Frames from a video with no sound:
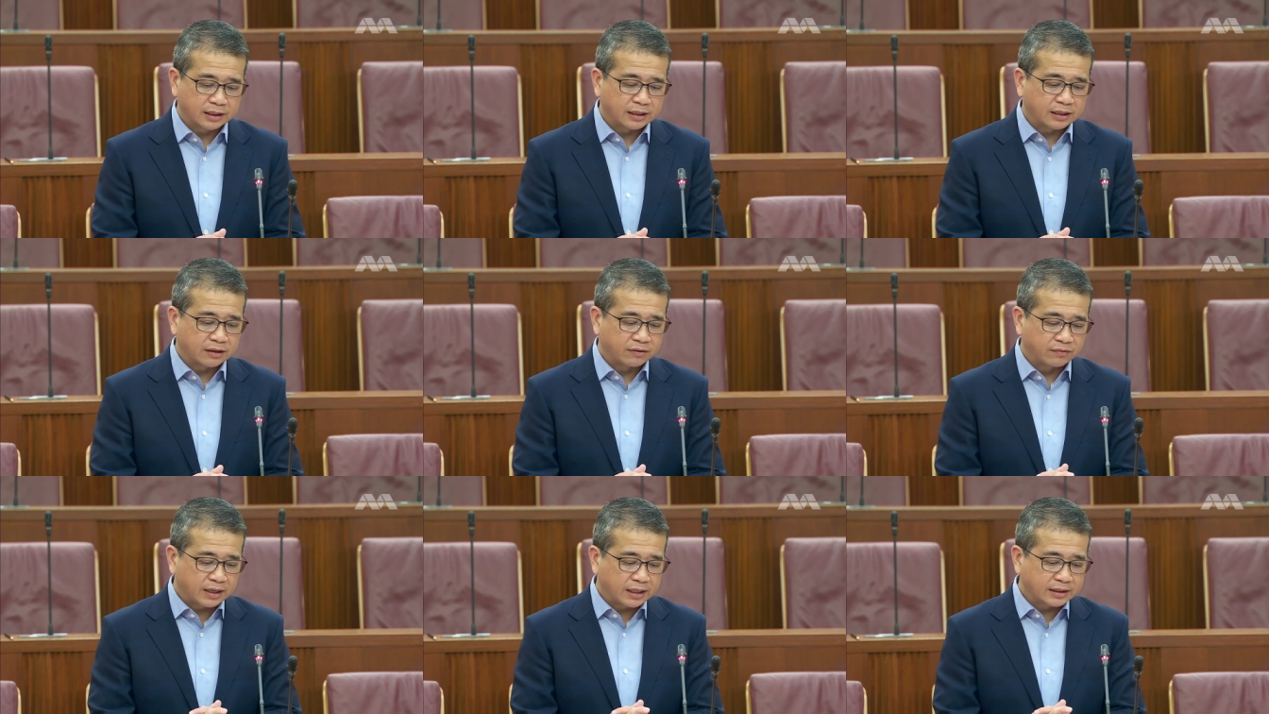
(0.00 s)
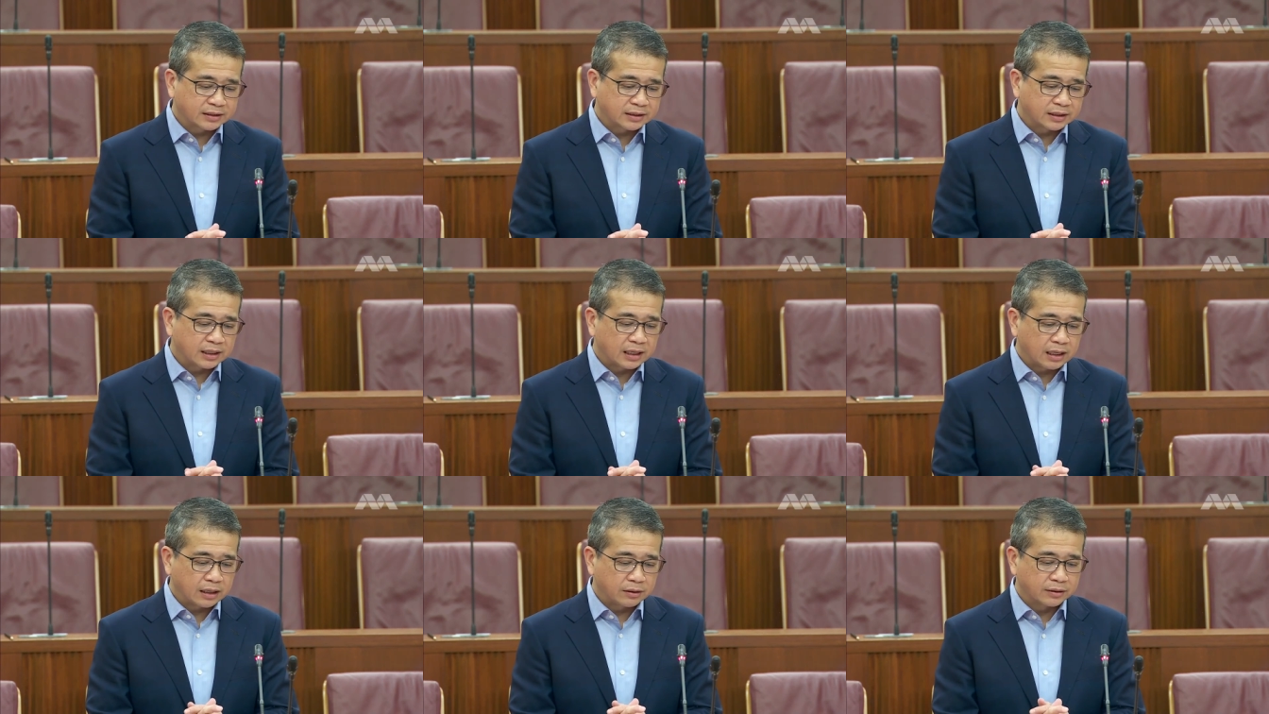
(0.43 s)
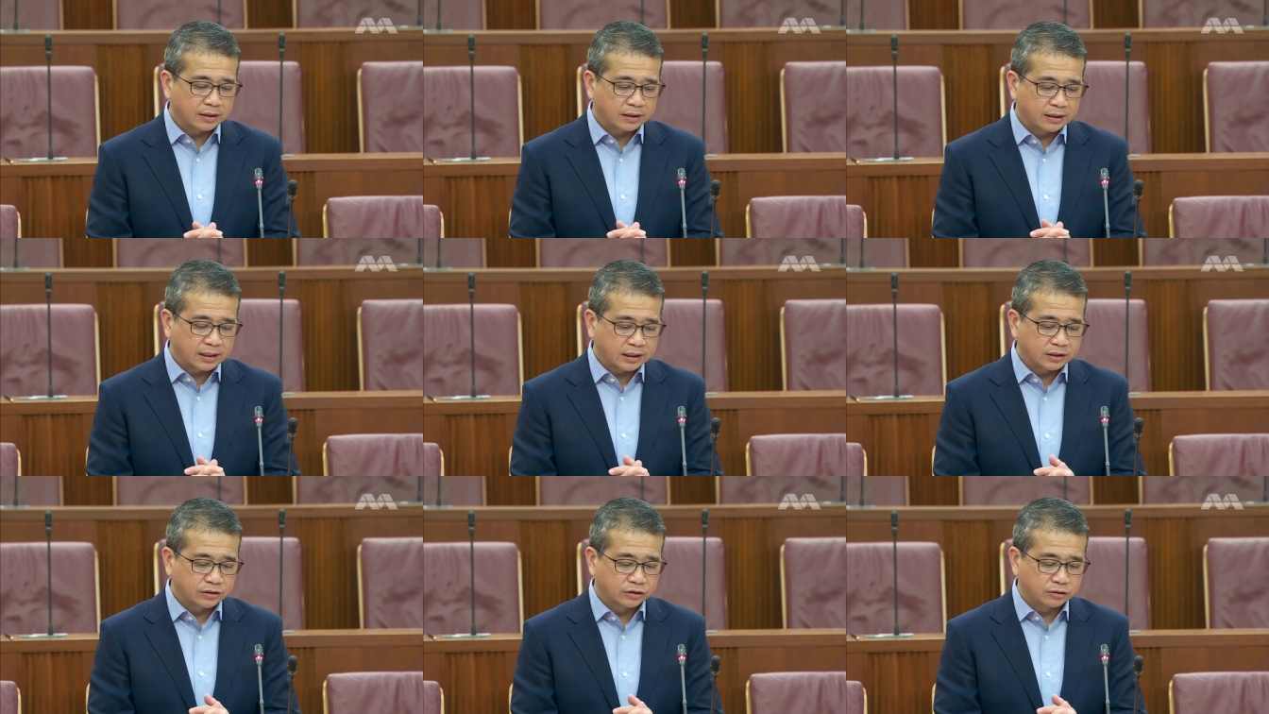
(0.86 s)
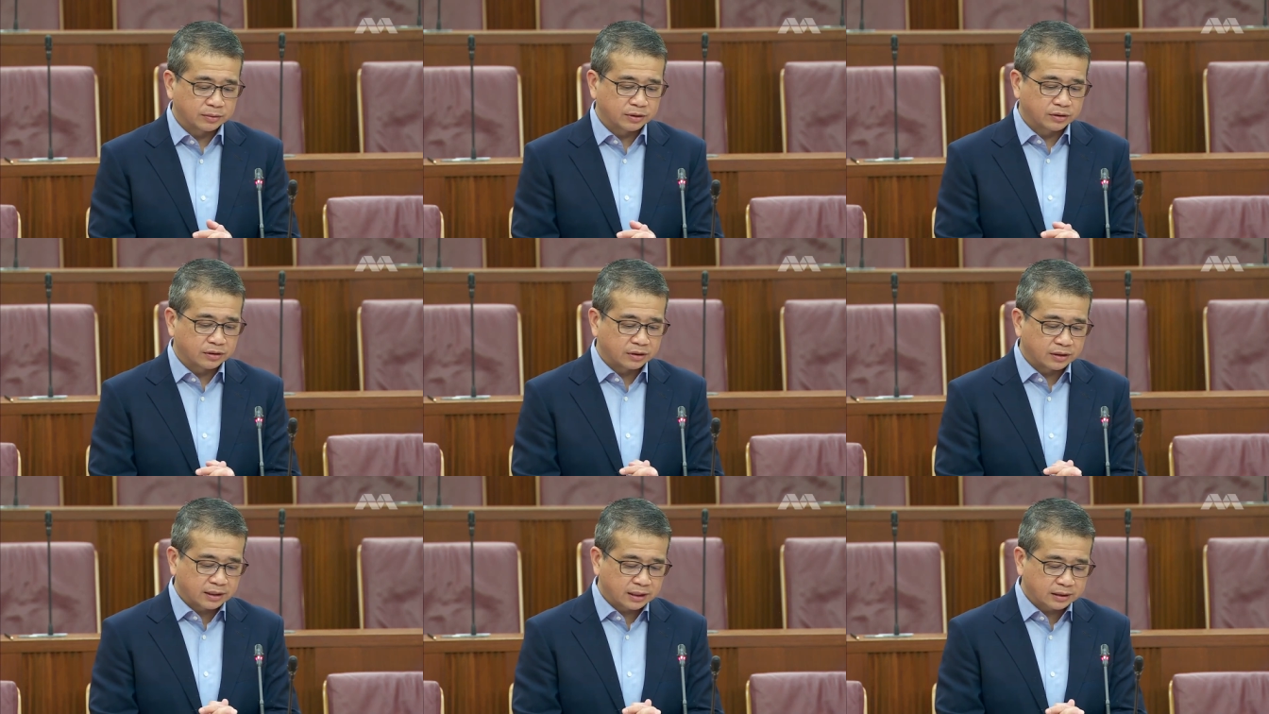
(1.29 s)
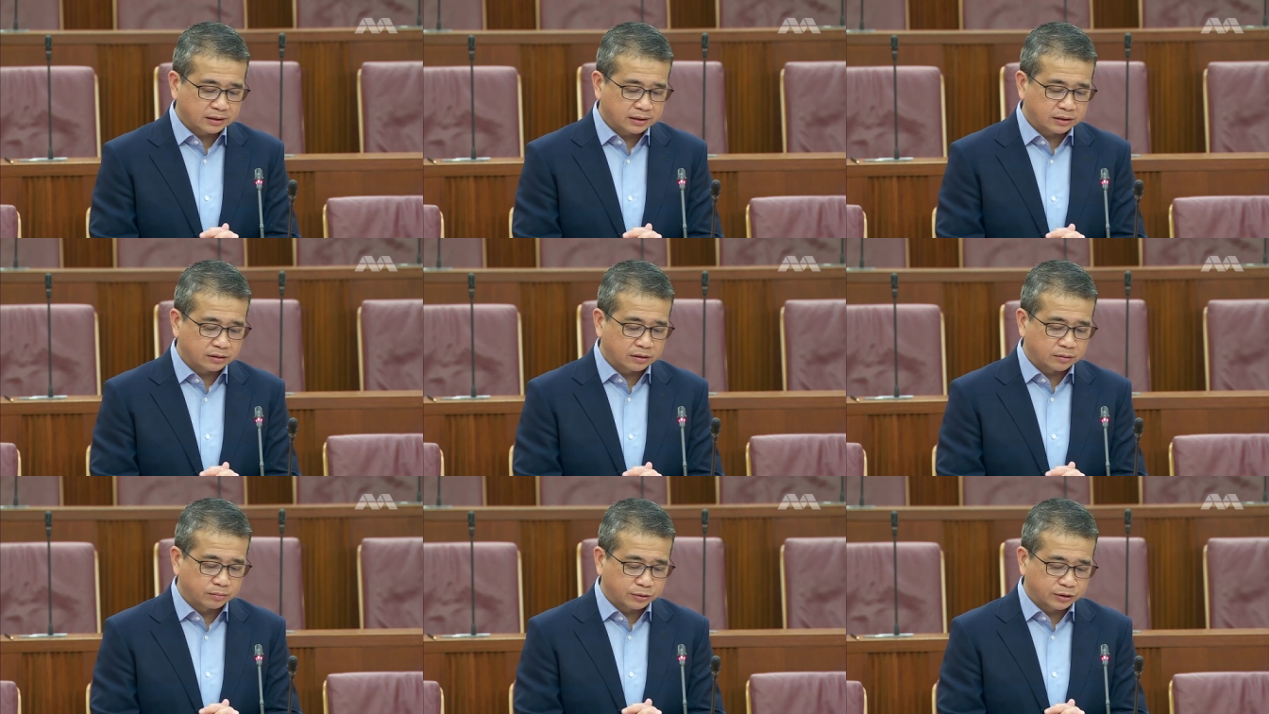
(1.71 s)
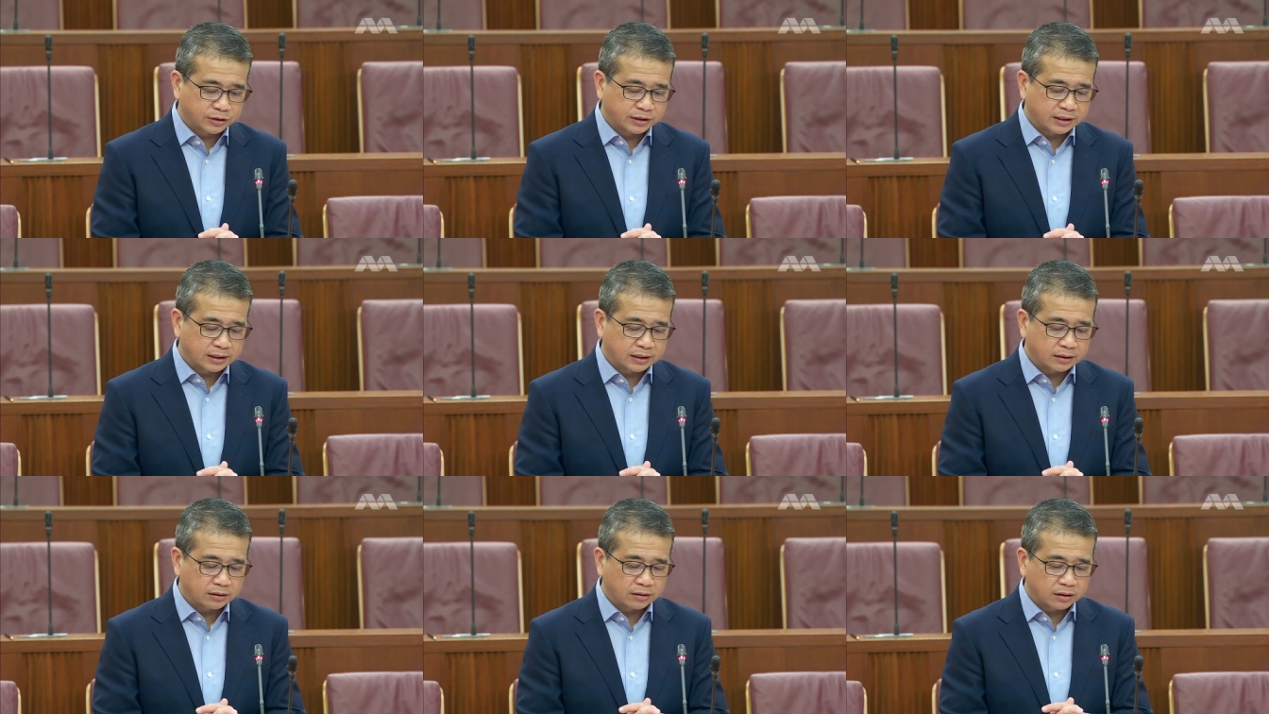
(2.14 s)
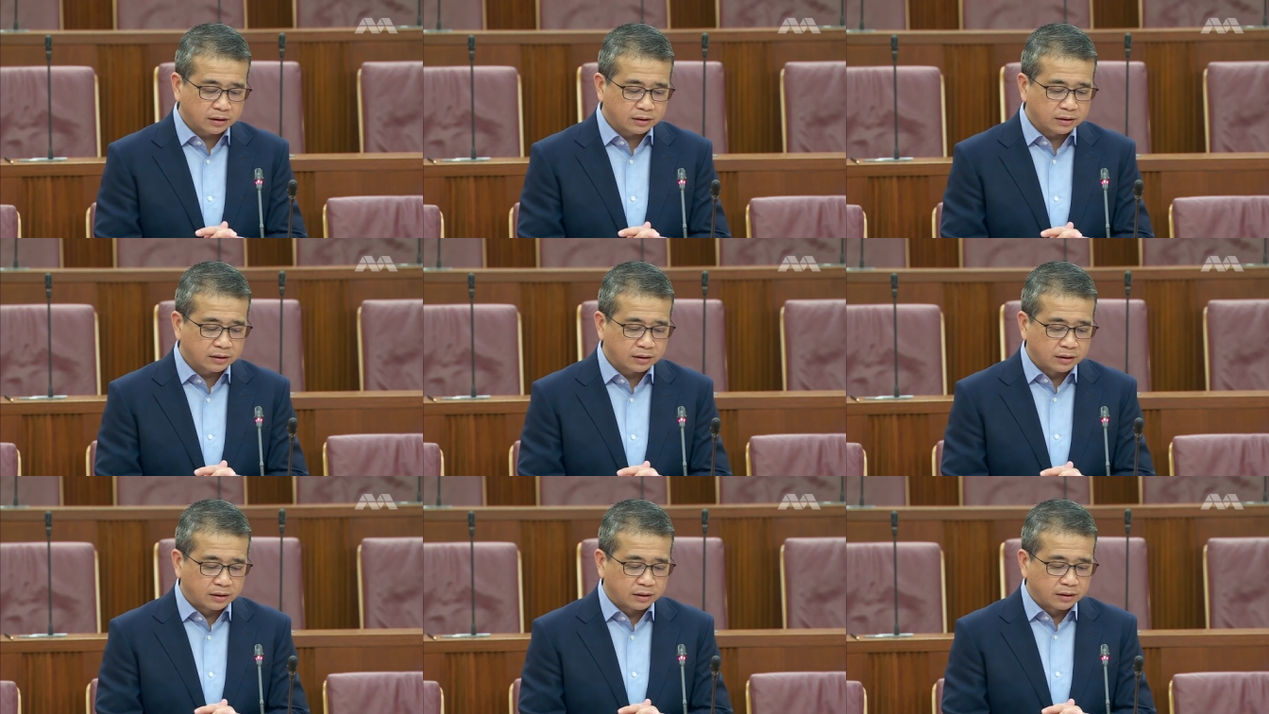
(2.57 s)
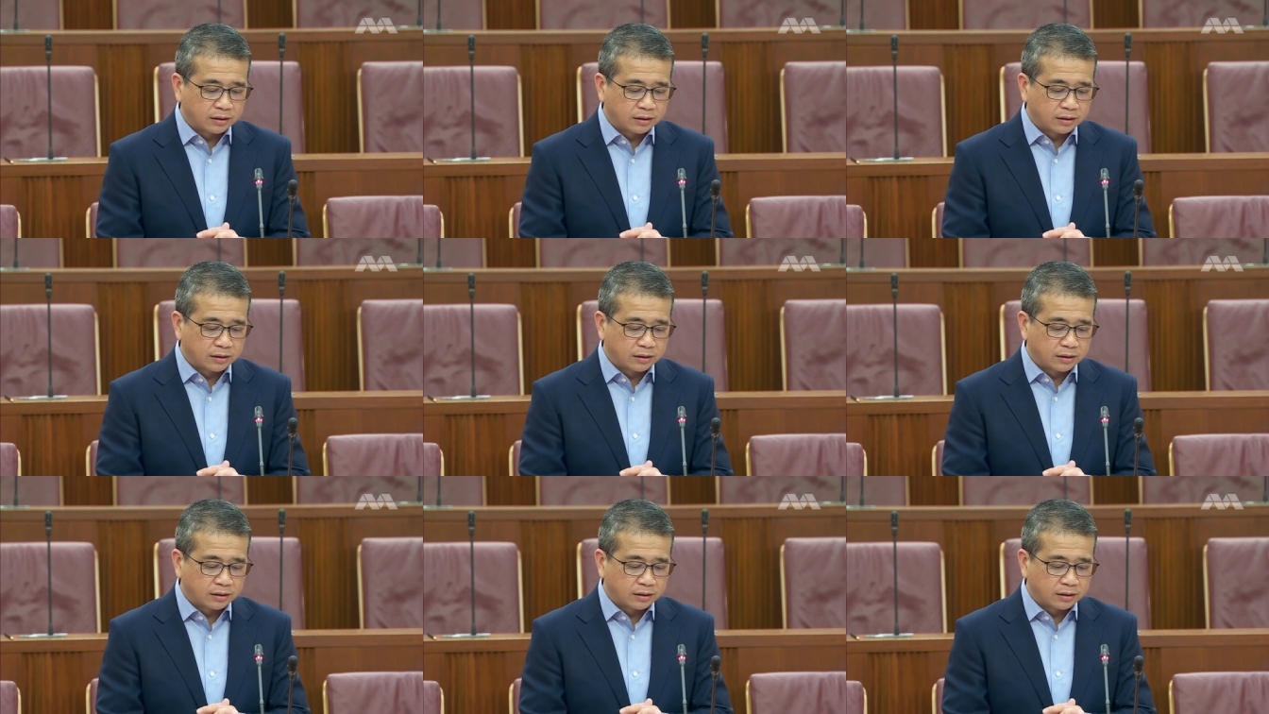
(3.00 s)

in advising how a case should be conducted or proceeded on